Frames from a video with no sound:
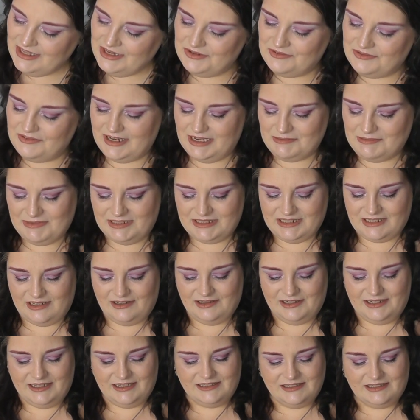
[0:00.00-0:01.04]
Right, my
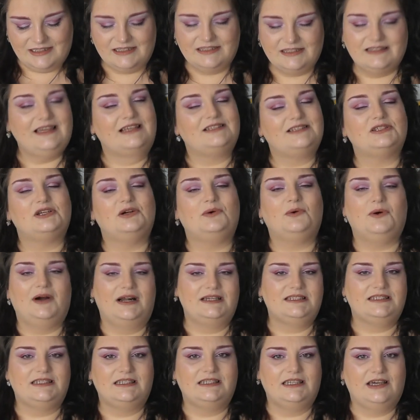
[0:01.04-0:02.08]
darlings, that's
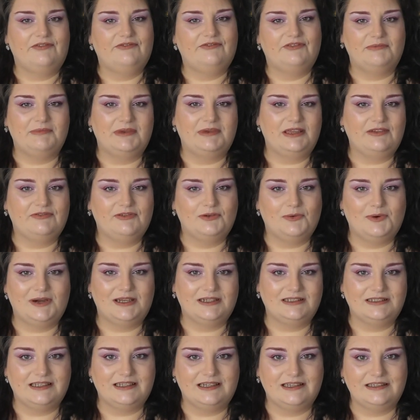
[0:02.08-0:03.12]
quite enough for me for
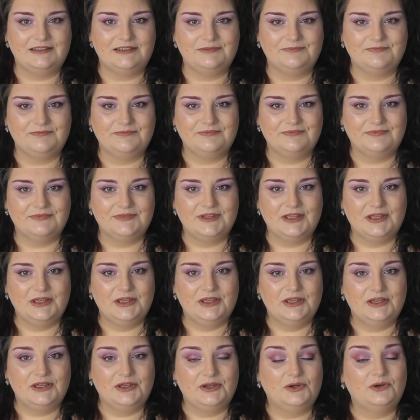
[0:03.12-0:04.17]
one day.
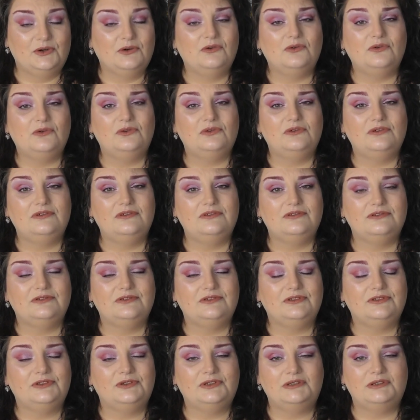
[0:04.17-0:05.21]
All
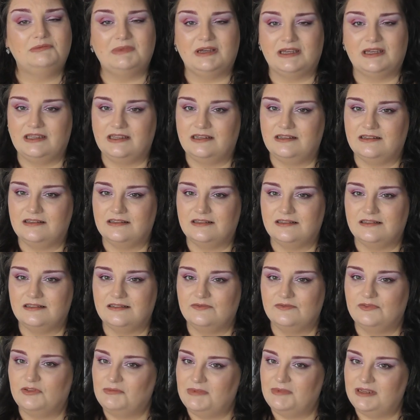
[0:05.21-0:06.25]
that remains
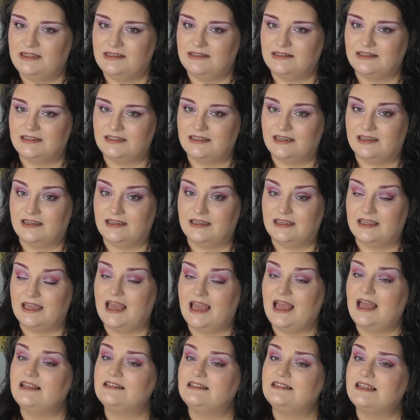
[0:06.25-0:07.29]
for me to say,
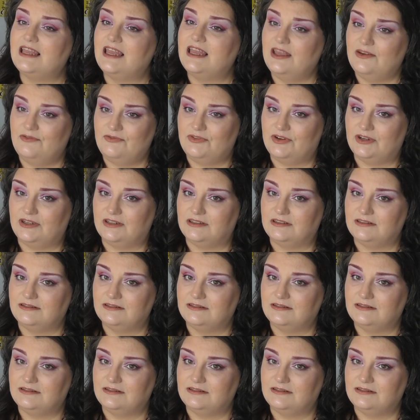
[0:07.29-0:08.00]
as ever,